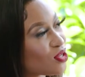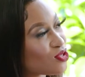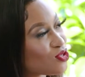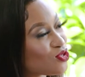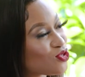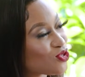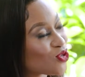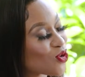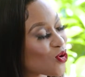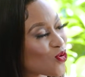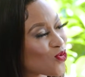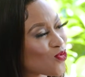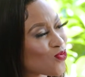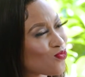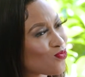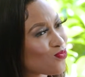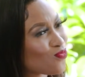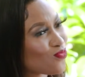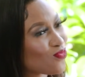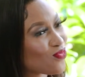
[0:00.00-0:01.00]
so
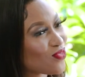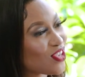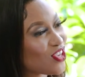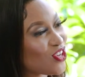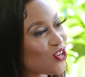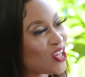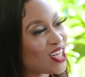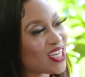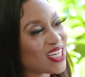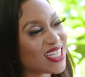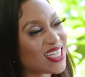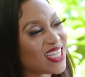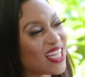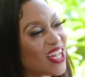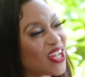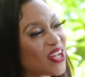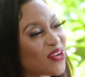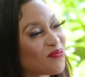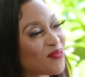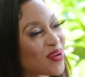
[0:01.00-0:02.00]
you didn't
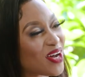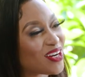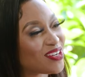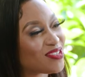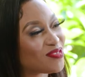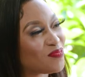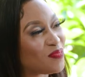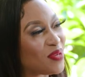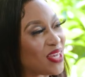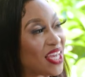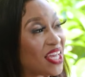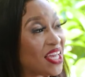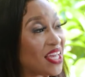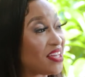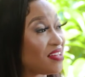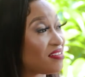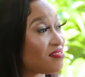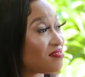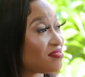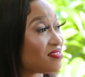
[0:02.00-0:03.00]
think about
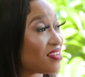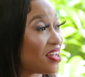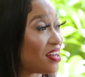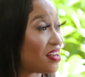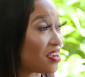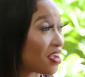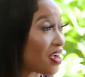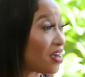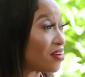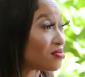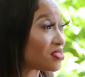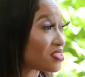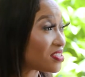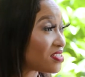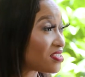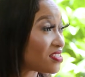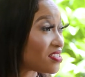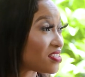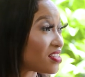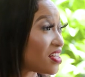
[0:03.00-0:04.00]
being an
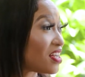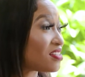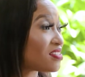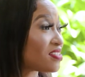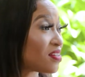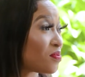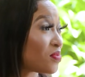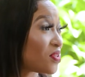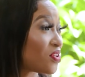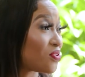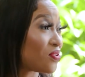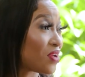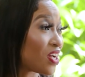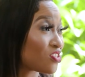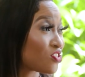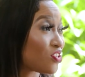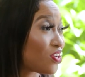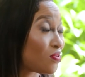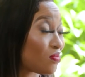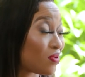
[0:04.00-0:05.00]
accountant? Is that something you
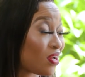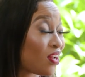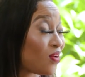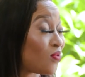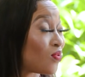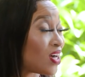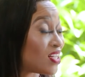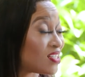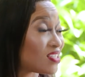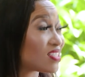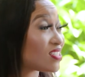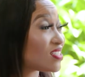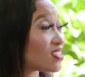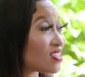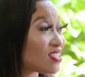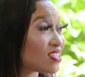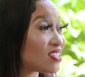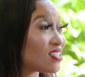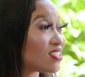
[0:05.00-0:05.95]
actually really wanted?